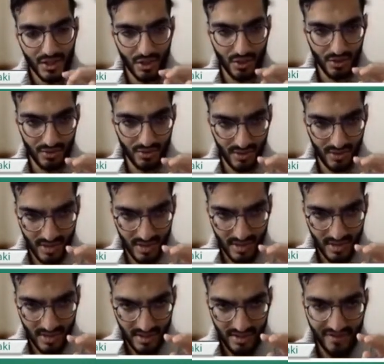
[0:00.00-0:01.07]
So
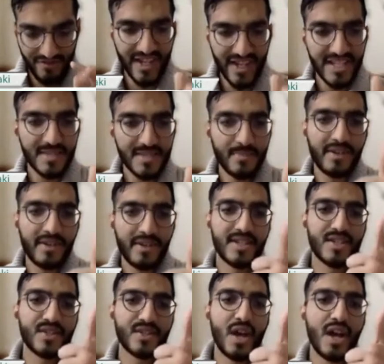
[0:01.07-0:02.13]
the first pair is
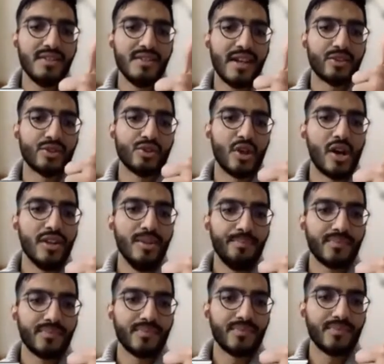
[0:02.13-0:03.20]
sad and dad.
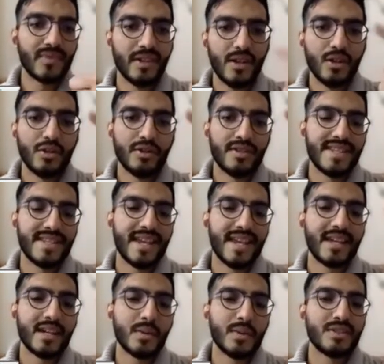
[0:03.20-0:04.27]
The
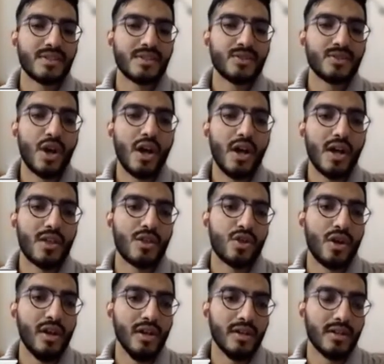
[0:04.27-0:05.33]
second is ta
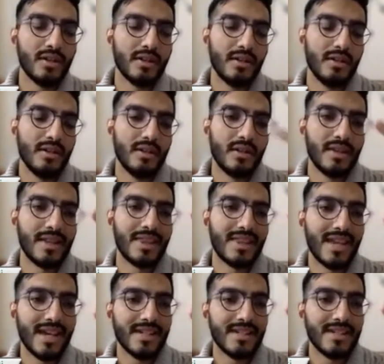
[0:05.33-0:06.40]
and dha.
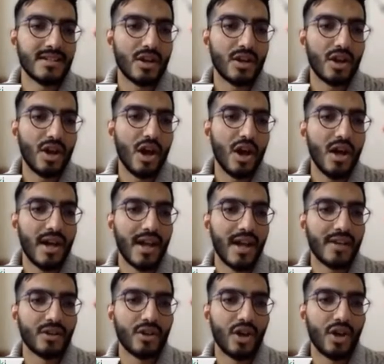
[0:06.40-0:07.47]
The third is kha
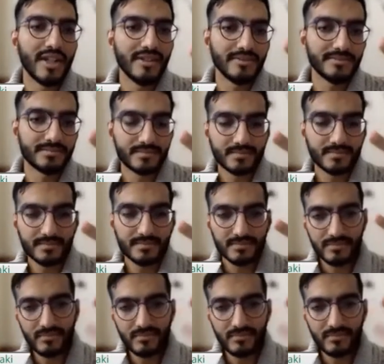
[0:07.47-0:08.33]
and ghain.